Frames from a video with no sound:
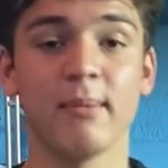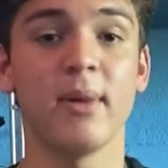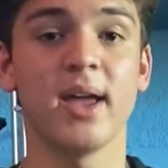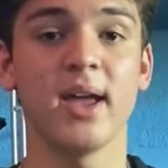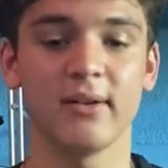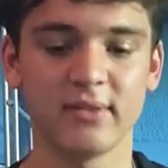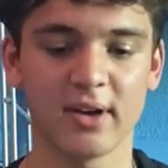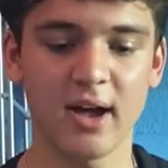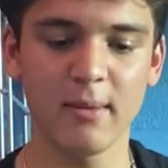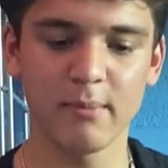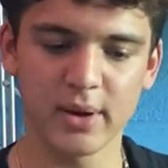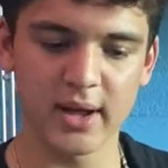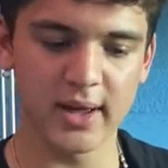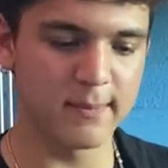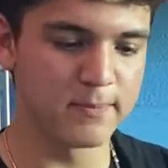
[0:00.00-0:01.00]
may have not,
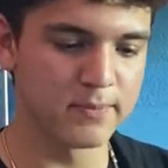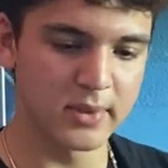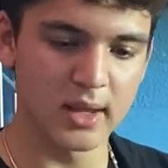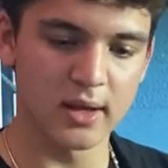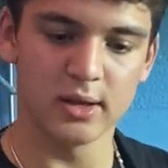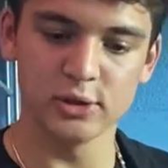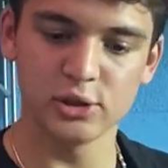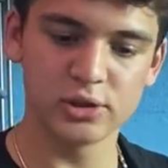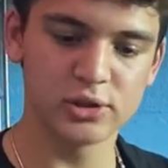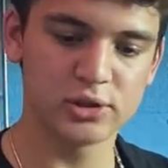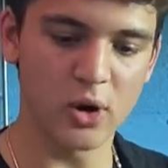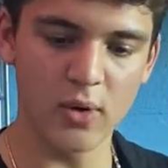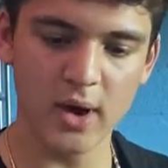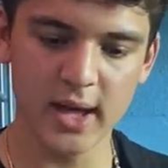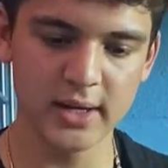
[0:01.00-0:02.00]
but just
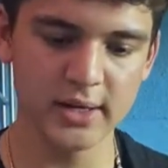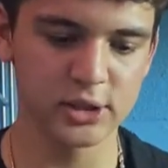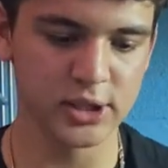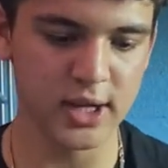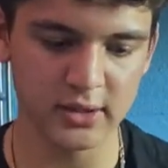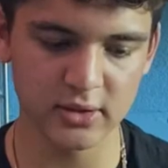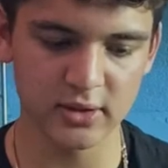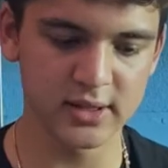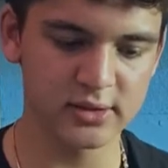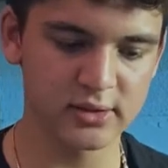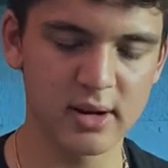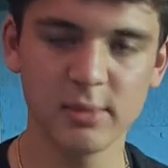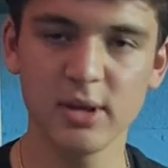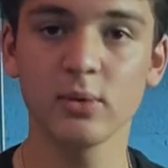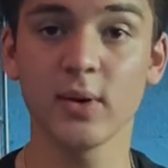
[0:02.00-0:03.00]
go ahead and check their
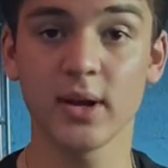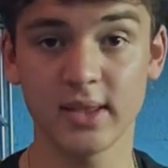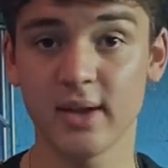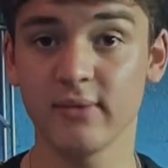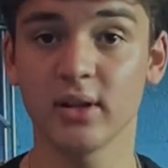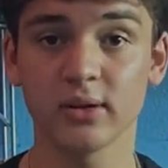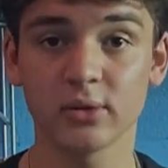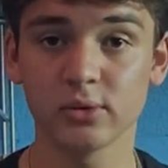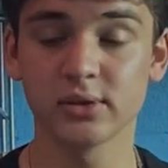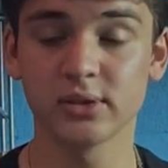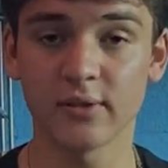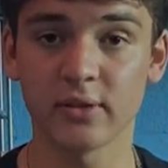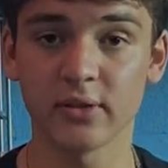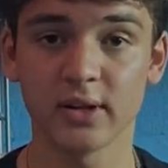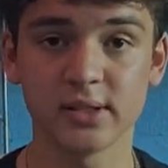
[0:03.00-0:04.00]
Instagram. Either way, they have a lot of cool
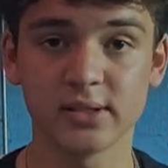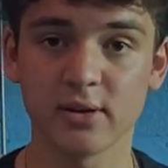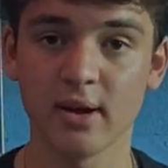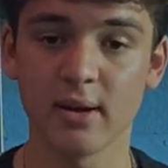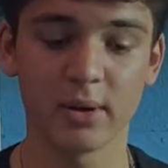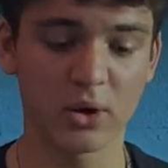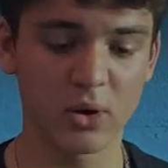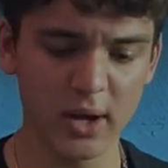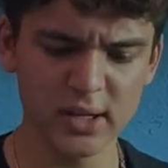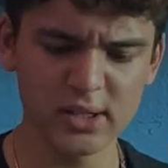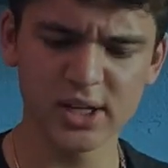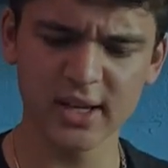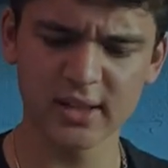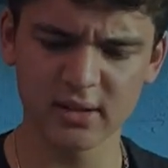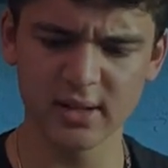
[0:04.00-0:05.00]
stuff on their Instagram, but go ahead and
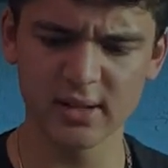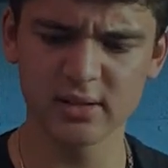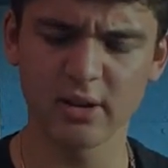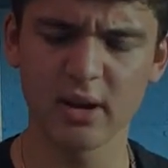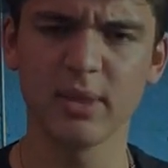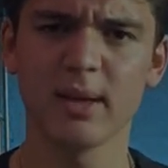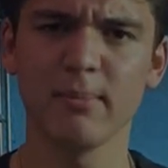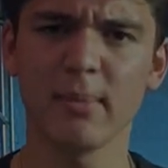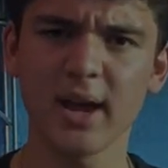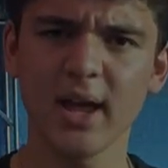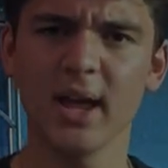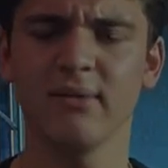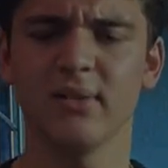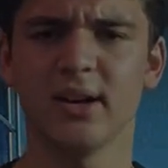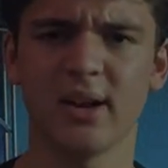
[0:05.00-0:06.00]
check their Instagram. They might
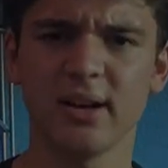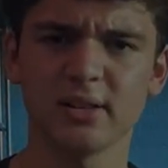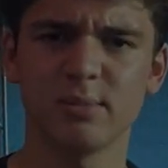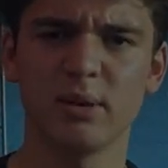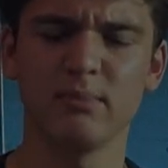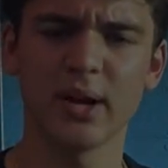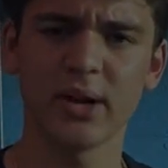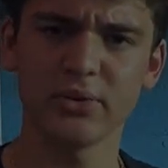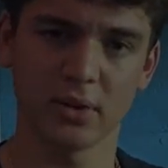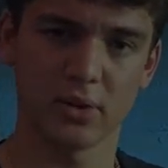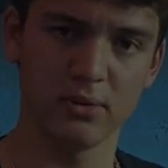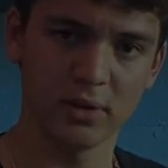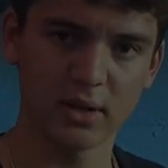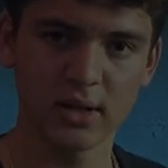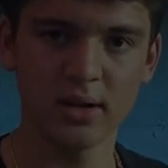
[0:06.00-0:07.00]
have an announcement about the
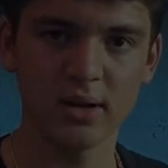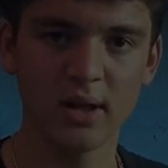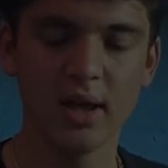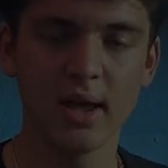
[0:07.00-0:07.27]
Hunikin.